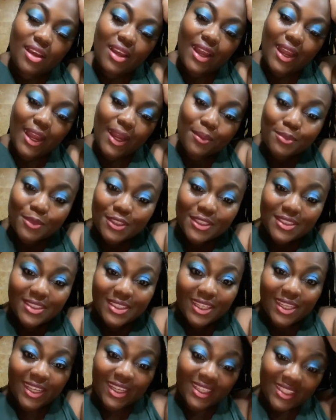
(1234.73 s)
I must say
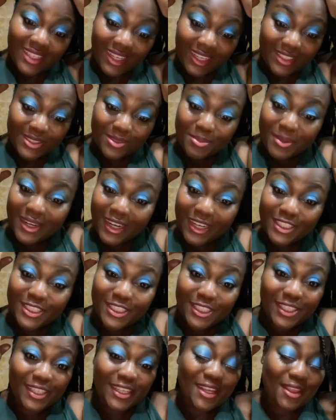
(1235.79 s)
it has been a
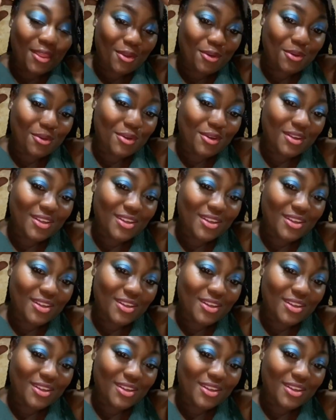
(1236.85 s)
journey though.